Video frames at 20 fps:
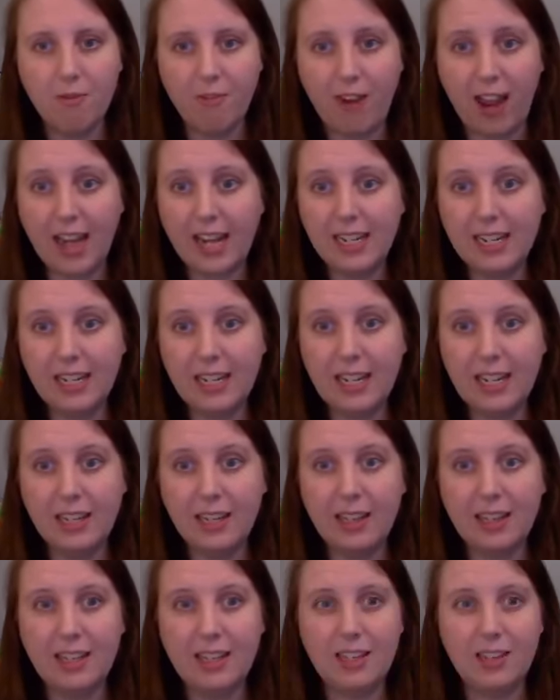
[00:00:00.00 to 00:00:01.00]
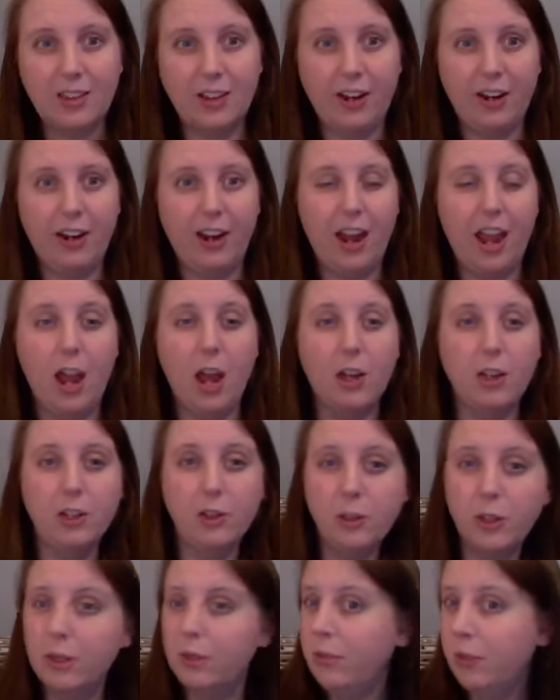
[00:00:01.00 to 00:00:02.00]
finding either a
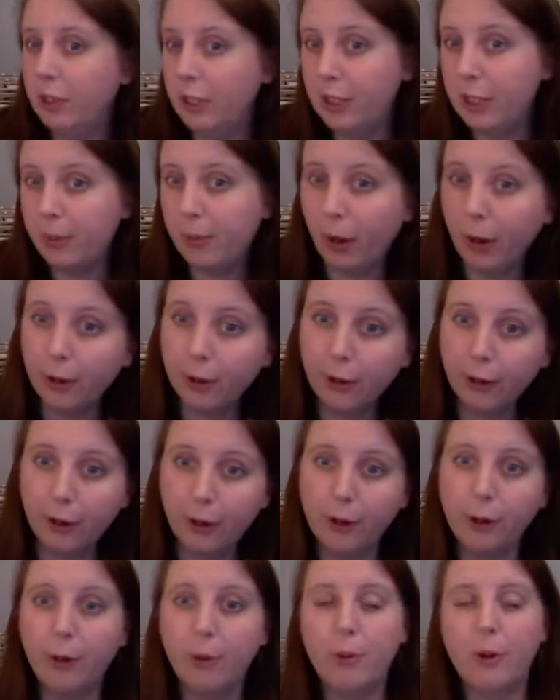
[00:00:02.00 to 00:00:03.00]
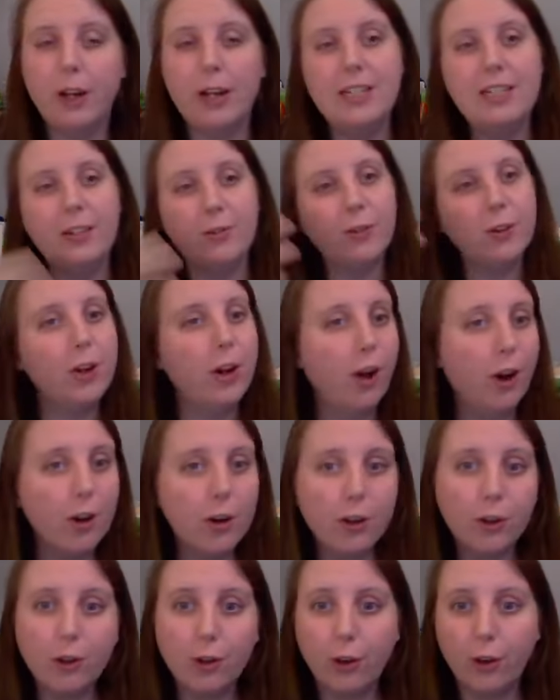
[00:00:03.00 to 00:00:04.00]
new community partner or a different
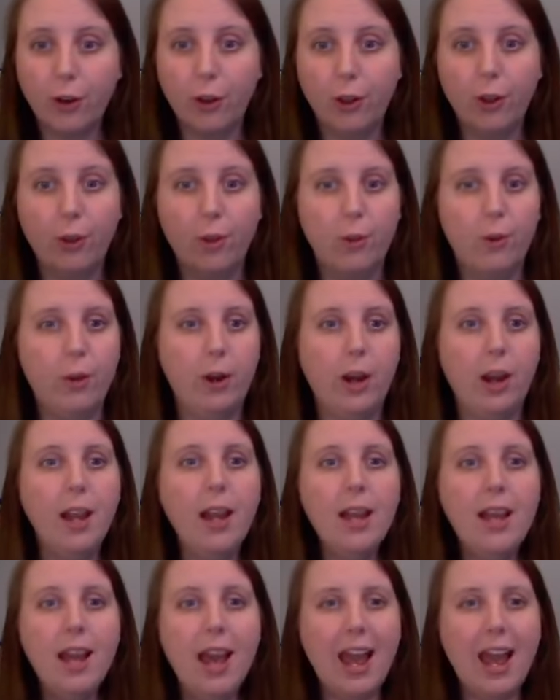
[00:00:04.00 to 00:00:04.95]
article or